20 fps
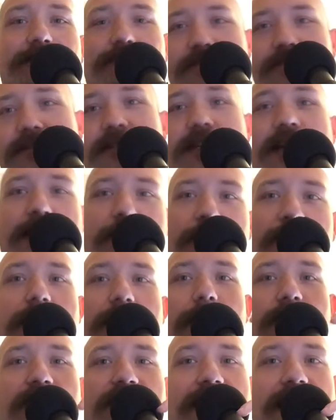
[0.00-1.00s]
a
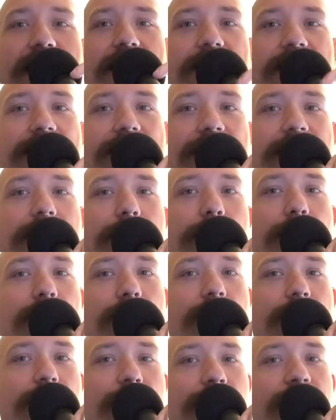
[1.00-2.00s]
couple days to get
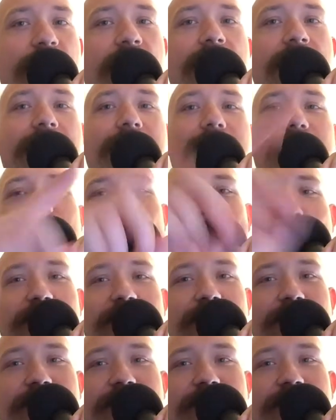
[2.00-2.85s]
approved. The wheels